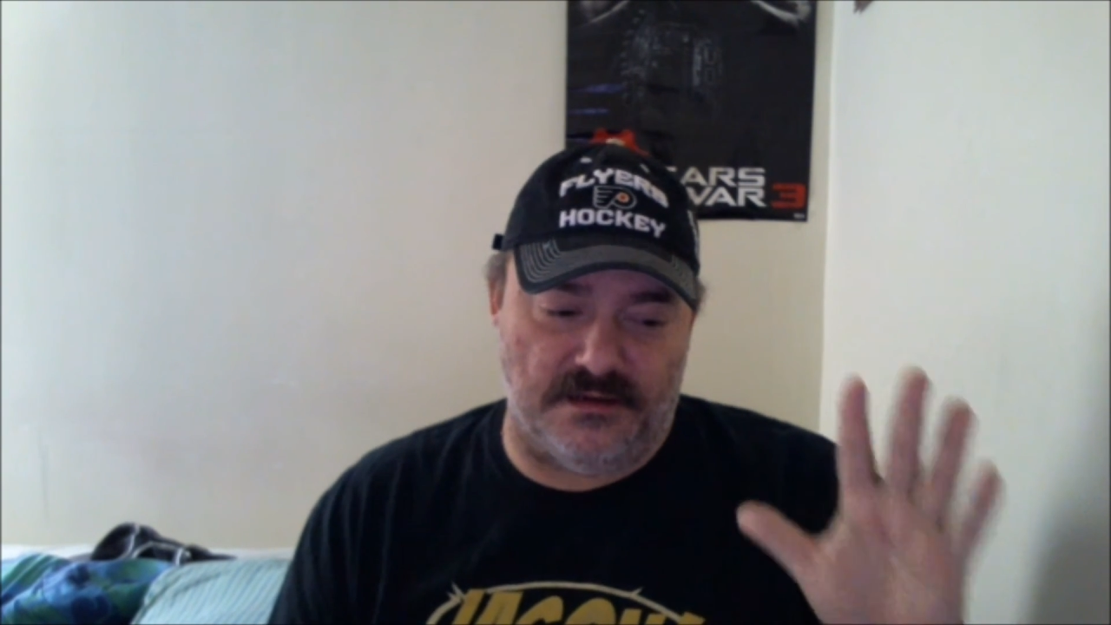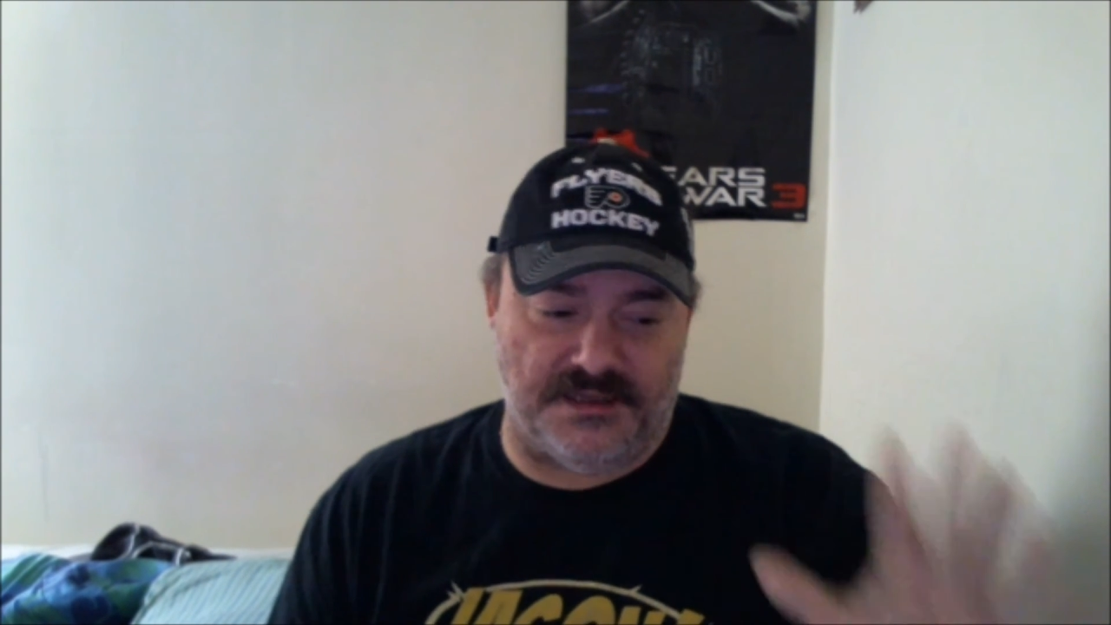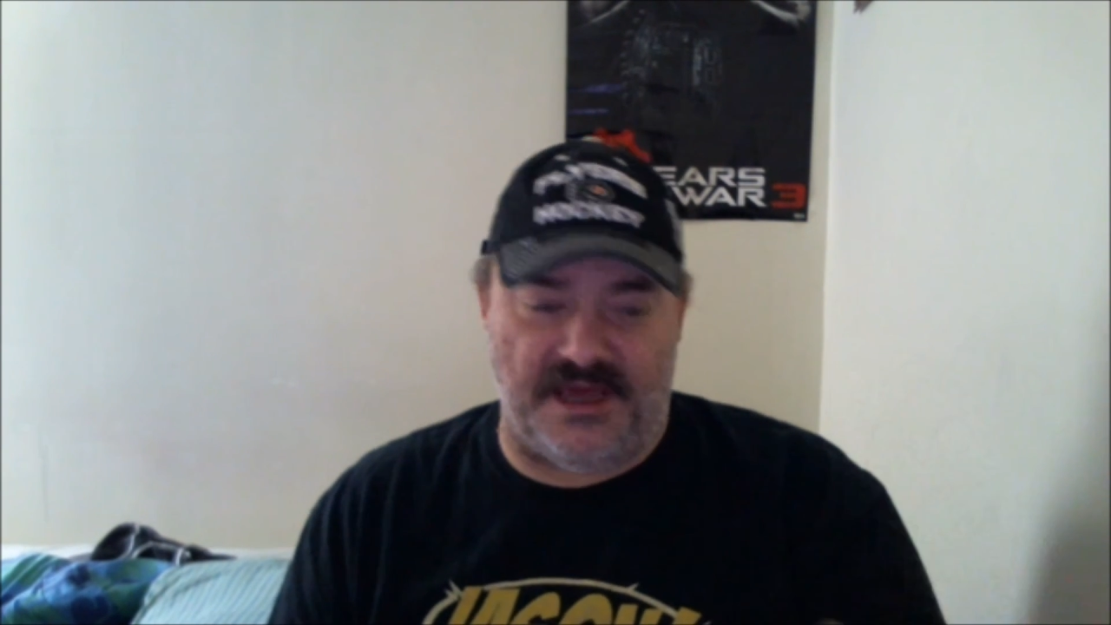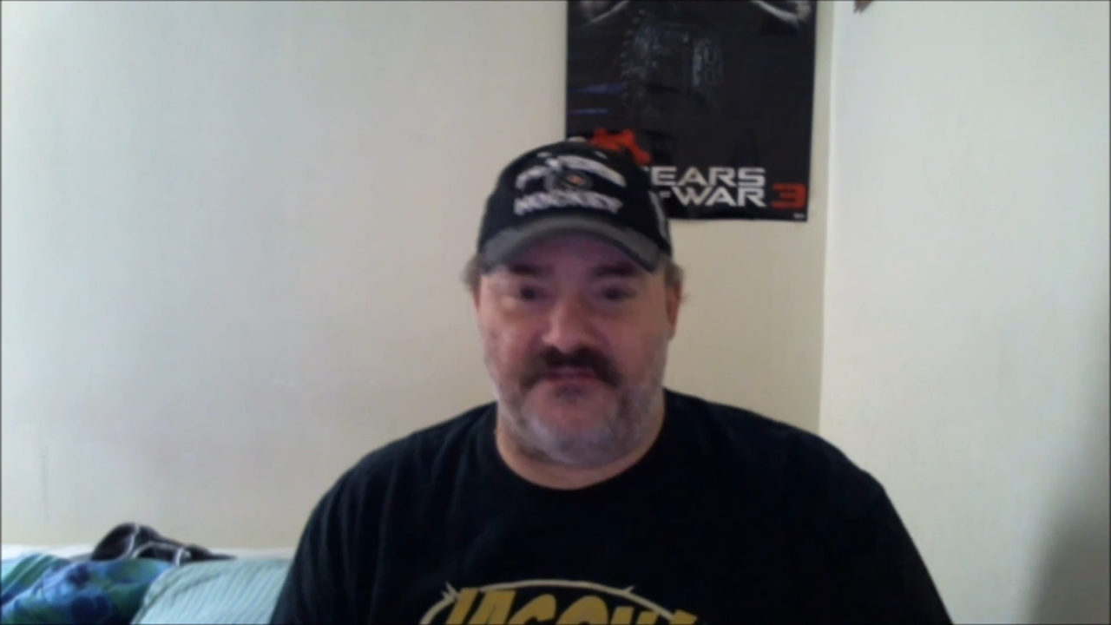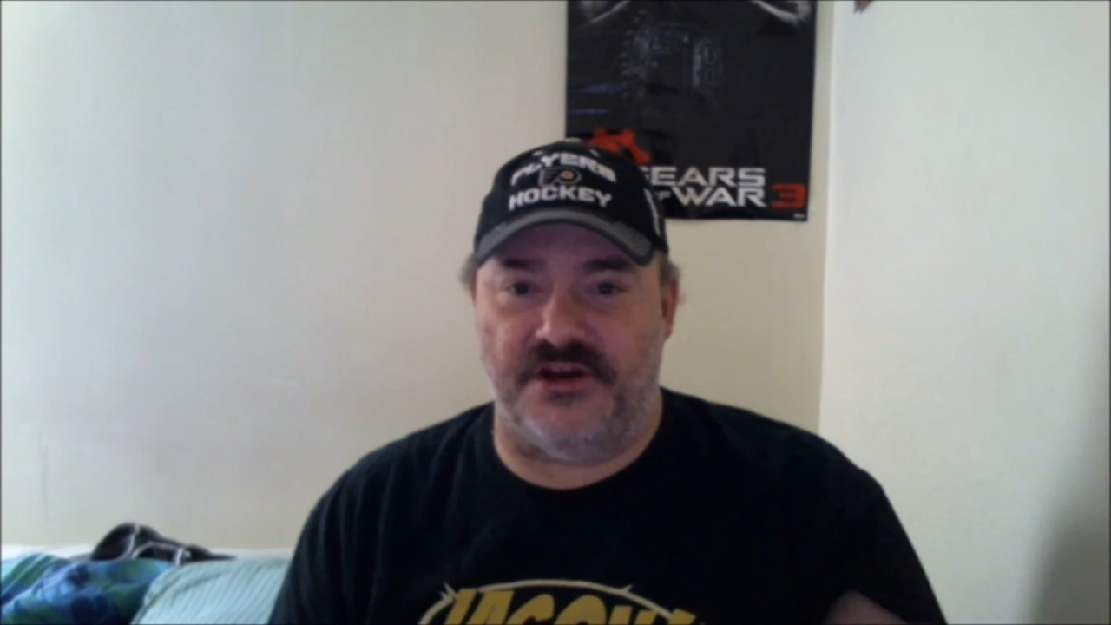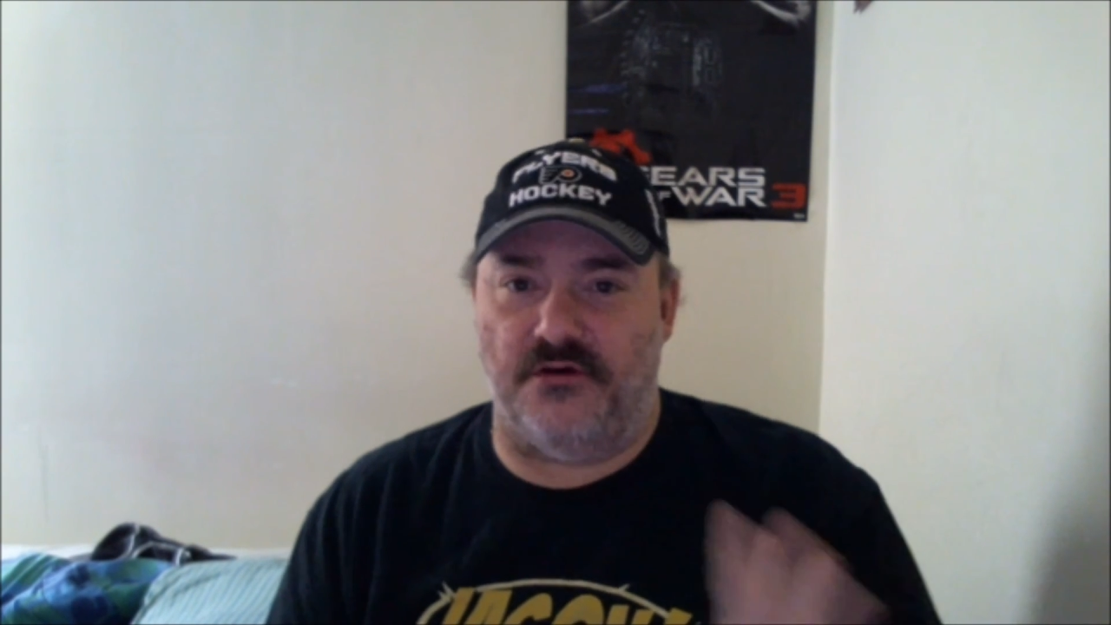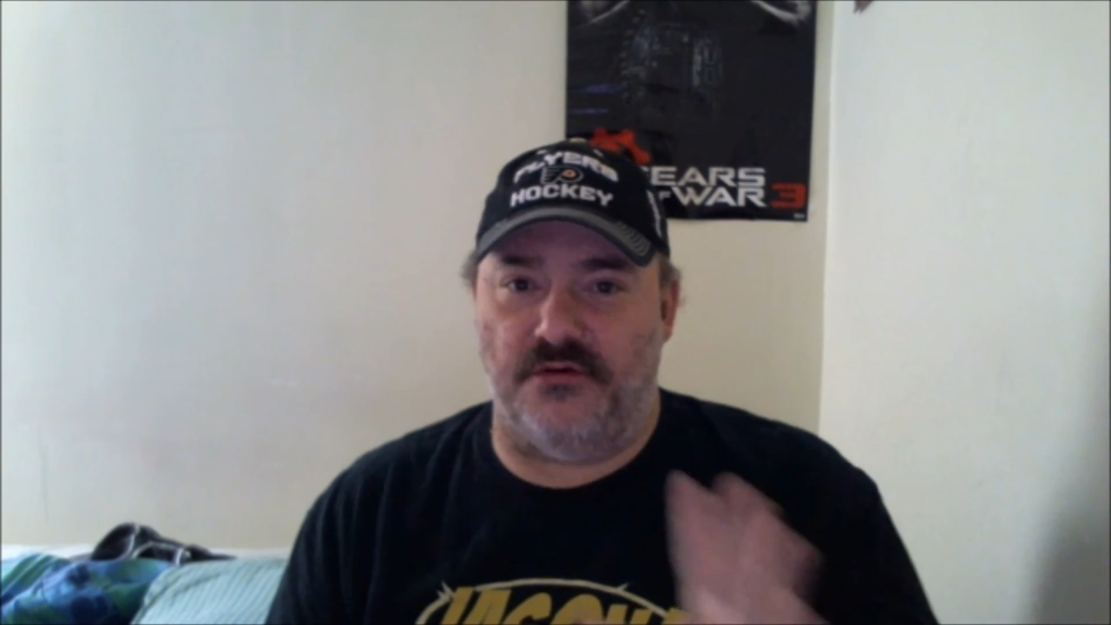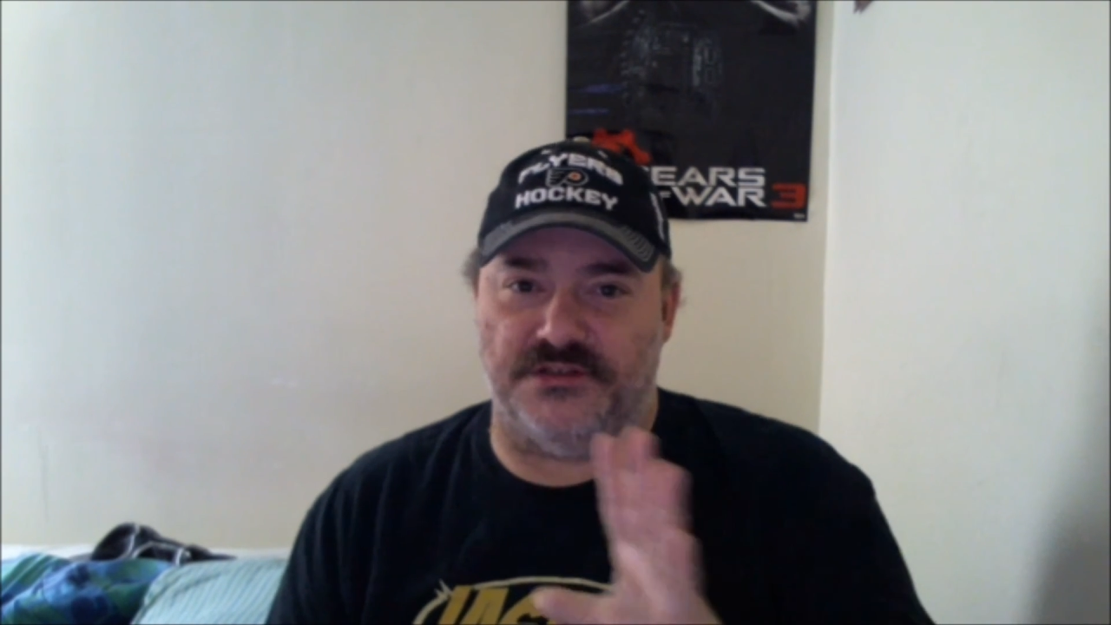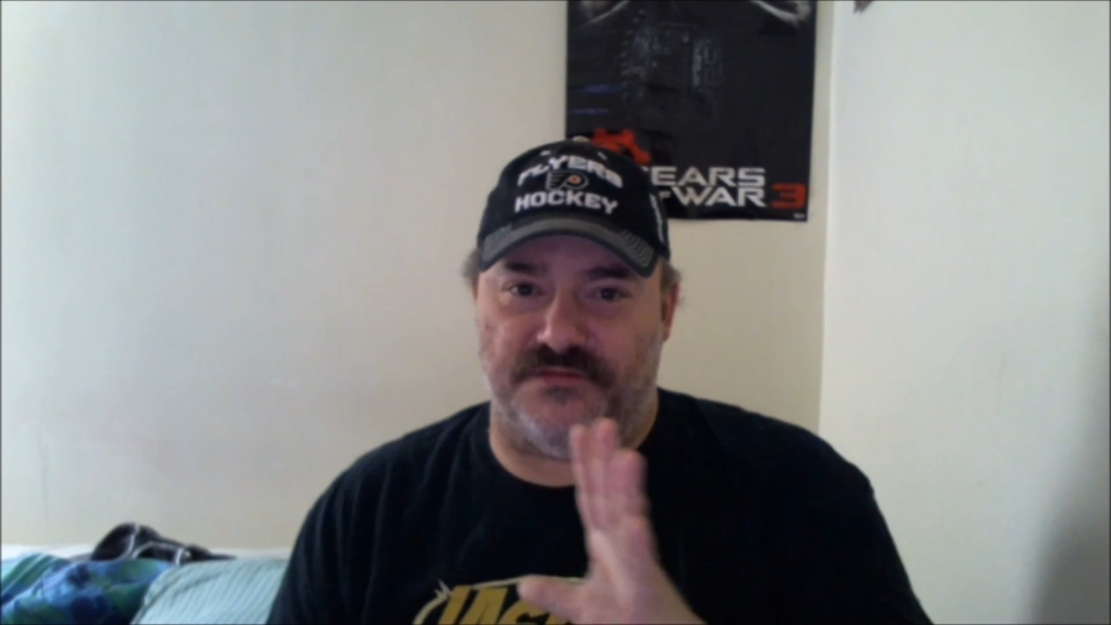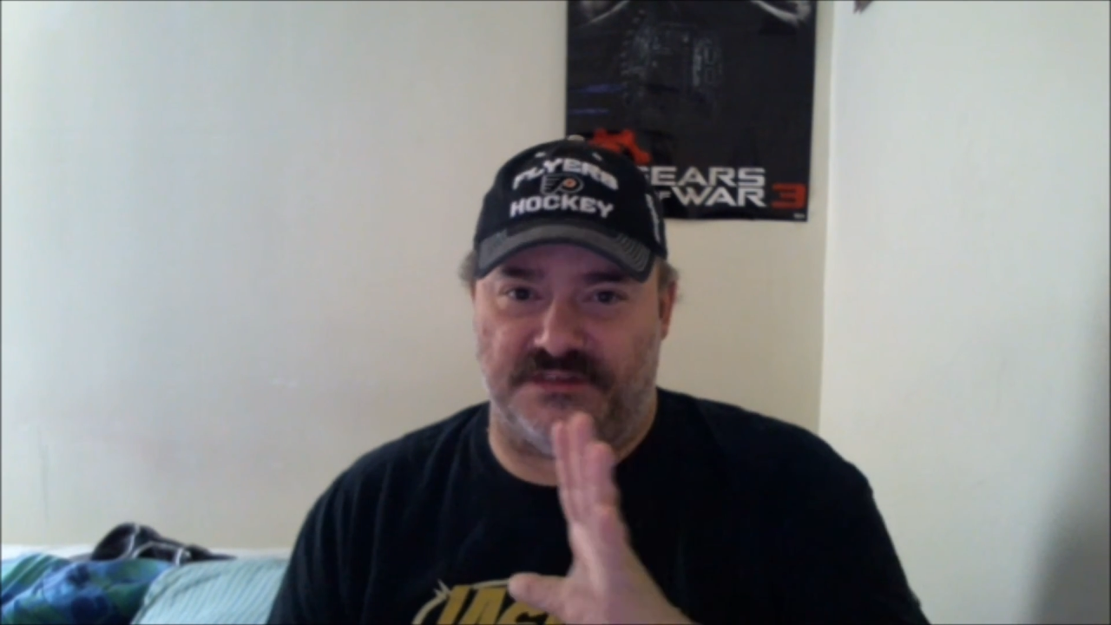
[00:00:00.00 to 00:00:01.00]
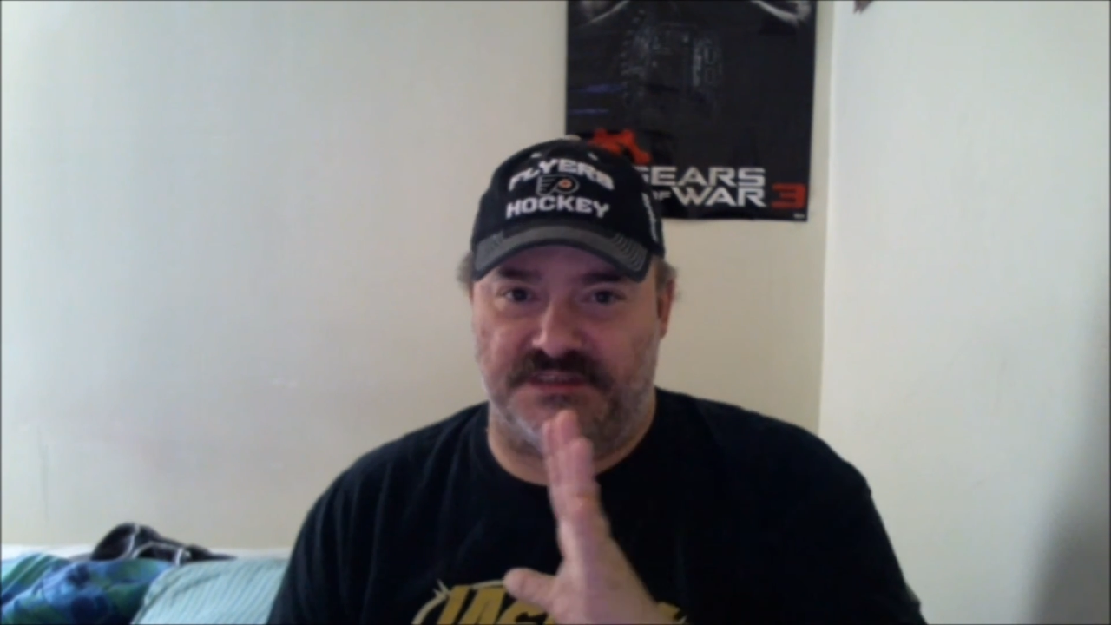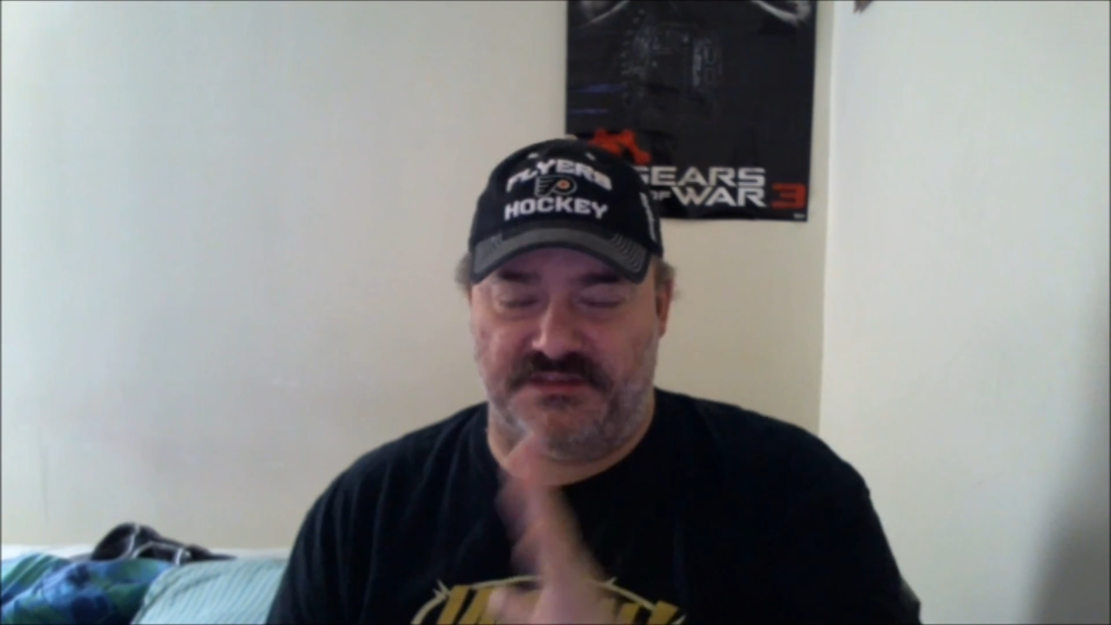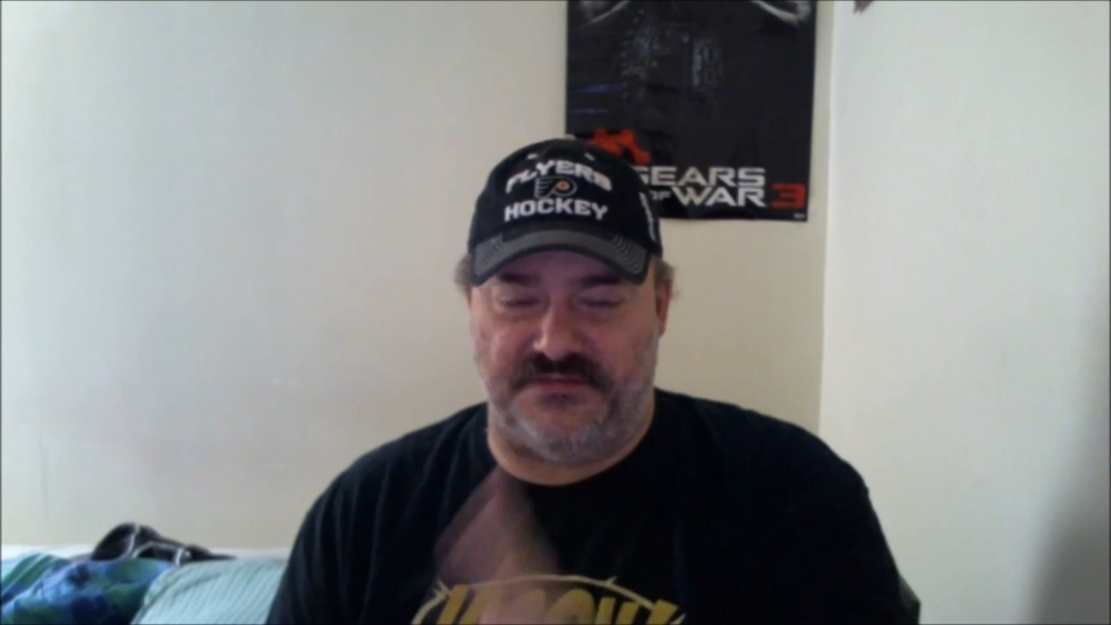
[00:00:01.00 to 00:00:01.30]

Kevin Owens versus